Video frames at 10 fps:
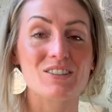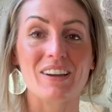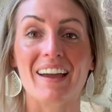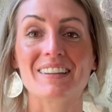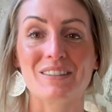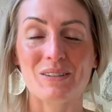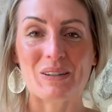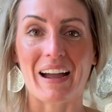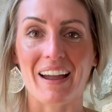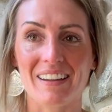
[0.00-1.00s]
chest, you
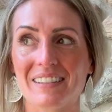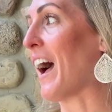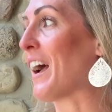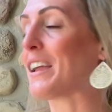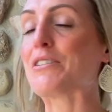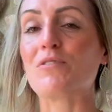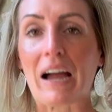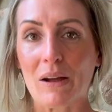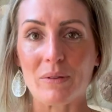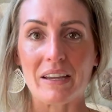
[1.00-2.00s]
guys. I
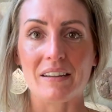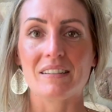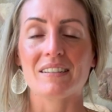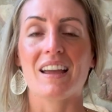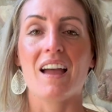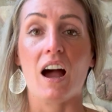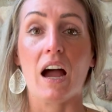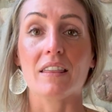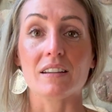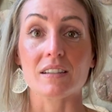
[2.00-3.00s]
found this
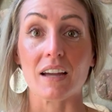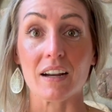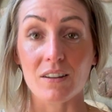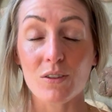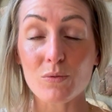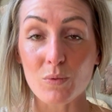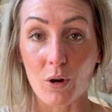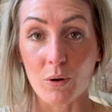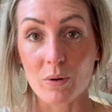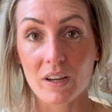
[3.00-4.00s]
on the side of the
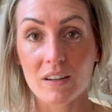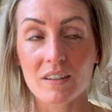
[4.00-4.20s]
road,